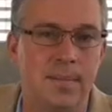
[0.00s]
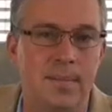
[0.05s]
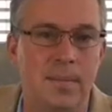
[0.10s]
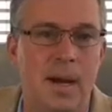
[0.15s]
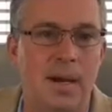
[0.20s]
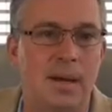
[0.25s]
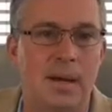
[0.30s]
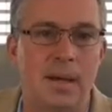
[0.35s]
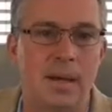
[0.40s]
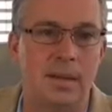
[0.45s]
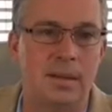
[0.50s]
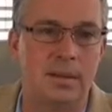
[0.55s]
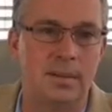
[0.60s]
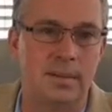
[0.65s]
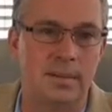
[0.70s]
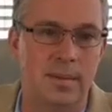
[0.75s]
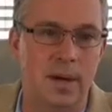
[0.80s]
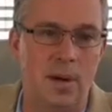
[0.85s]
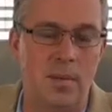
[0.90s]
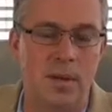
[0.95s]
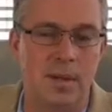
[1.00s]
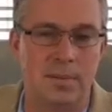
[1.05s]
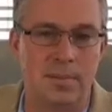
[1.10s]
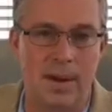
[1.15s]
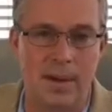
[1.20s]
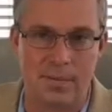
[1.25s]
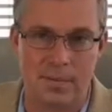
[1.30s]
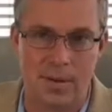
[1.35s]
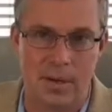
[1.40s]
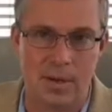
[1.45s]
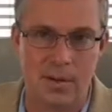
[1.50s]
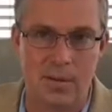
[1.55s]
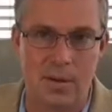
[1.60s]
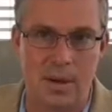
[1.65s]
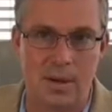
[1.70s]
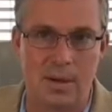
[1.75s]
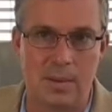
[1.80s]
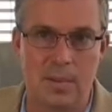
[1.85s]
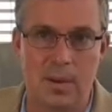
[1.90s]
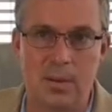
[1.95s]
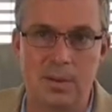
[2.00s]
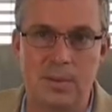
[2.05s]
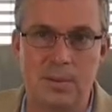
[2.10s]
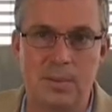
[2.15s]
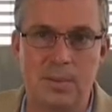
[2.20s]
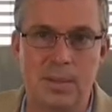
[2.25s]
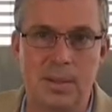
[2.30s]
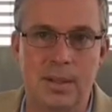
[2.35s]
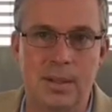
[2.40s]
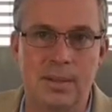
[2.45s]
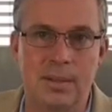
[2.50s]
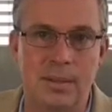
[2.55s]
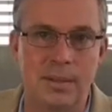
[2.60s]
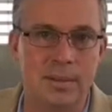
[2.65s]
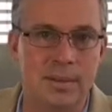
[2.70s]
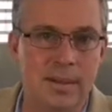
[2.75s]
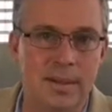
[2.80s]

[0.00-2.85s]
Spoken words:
My kids always make fun of drug commercials because